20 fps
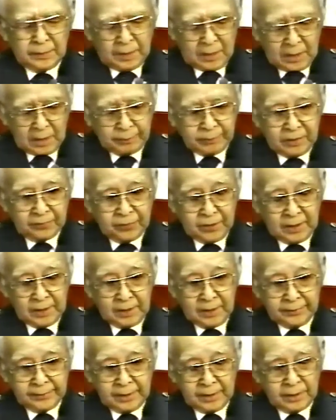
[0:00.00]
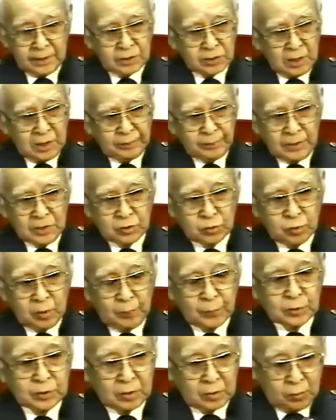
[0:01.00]
army found out that the Japanese
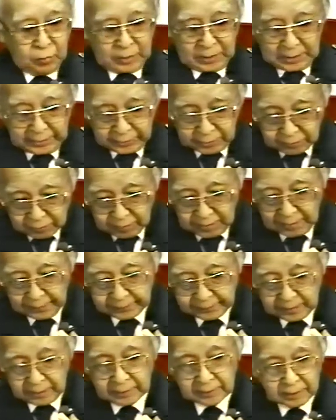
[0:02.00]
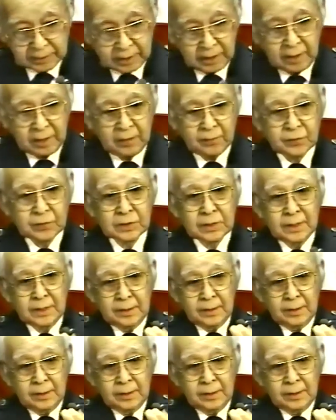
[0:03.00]
troops were going underground in caves.